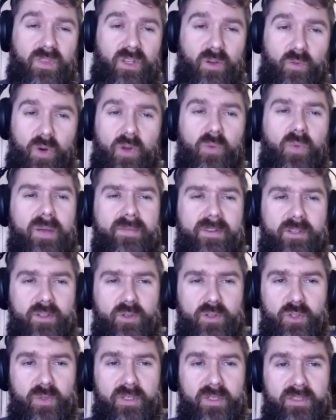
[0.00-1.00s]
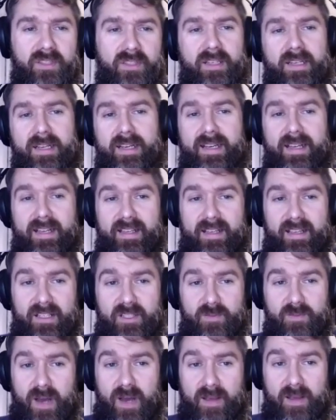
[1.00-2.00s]
One way we could do it
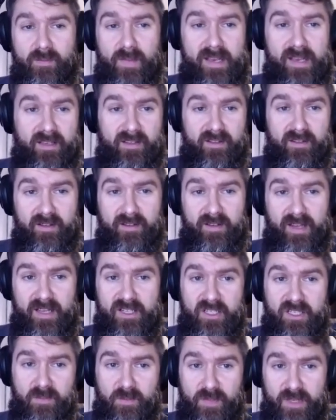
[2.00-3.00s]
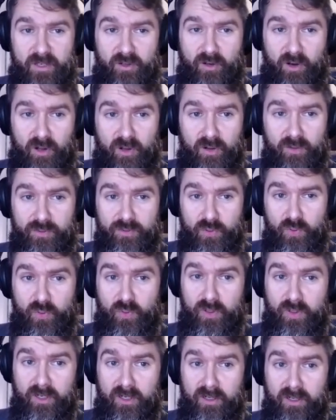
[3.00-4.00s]
is by making an HTTP call to
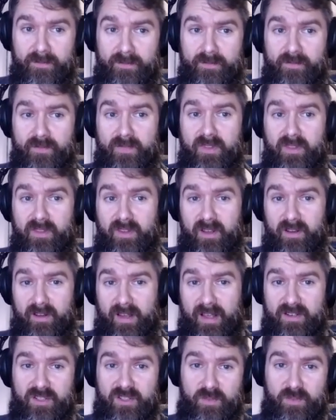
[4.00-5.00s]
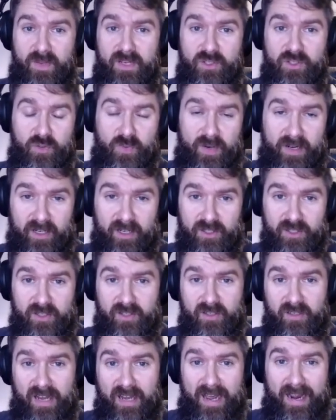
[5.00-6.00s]
an HTTP triggered
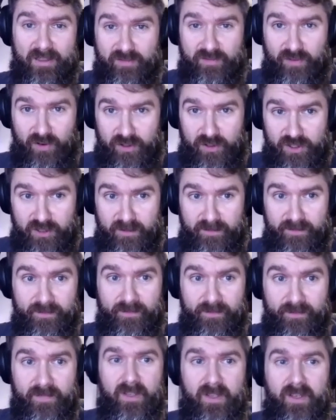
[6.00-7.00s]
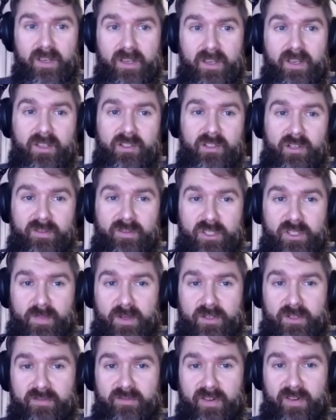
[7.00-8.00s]
client function. So we
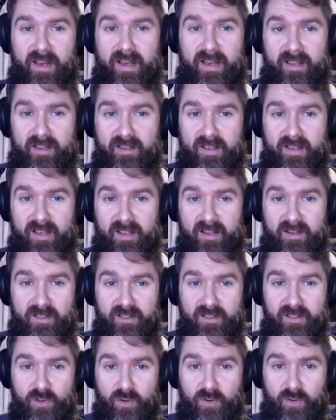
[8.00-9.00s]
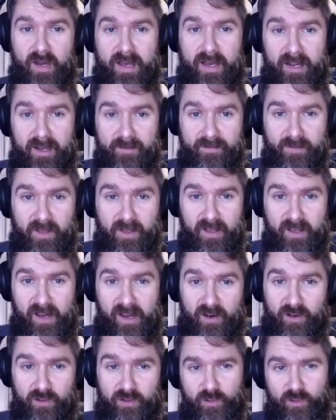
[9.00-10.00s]
specify the URI
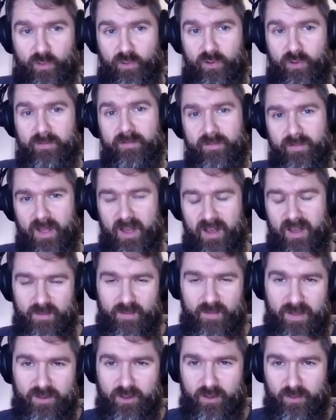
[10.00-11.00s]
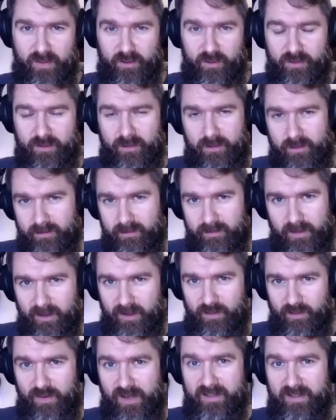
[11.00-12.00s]
here, or better, we would
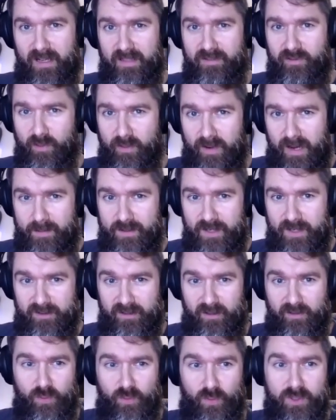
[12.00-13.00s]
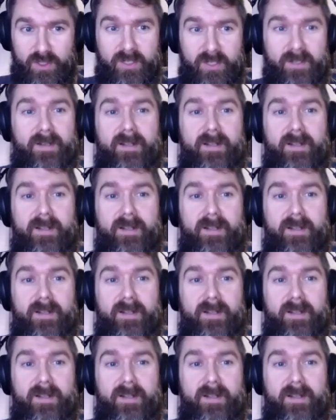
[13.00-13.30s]
read that from an app setting, of course.